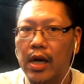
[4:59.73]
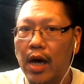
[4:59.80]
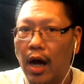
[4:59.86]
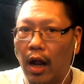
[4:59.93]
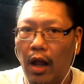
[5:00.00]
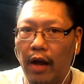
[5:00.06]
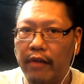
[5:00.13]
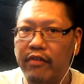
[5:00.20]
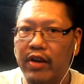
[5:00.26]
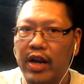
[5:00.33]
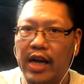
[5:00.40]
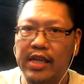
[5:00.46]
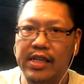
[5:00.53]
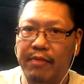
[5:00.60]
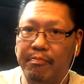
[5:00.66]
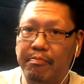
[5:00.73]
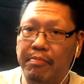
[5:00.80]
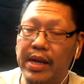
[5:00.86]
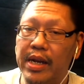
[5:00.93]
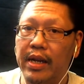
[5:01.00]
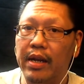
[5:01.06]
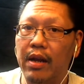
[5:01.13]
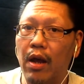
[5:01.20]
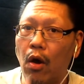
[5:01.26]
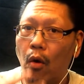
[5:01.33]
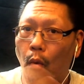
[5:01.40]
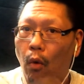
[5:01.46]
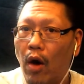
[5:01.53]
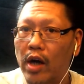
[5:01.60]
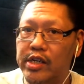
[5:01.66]
a lot of you guys that have been
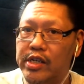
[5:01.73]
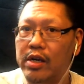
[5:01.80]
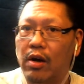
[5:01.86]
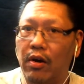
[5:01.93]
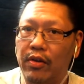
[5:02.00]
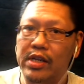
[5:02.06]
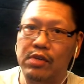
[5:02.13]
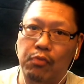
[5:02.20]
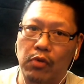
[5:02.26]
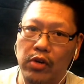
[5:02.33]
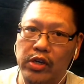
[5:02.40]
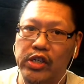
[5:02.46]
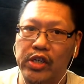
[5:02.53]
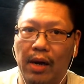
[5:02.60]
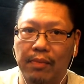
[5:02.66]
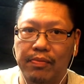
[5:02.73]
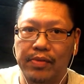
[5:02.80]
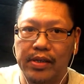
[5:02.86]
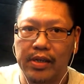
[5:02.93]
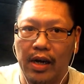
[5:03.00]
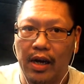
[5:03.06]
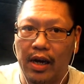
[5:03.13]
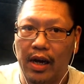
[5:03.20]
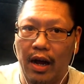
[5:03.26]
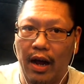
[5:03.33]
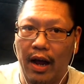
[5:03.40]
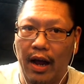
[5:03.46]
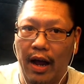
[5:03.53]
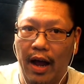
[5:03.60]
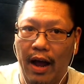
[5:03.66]
watching all these workshops
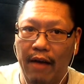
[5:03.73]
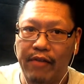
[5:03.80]
have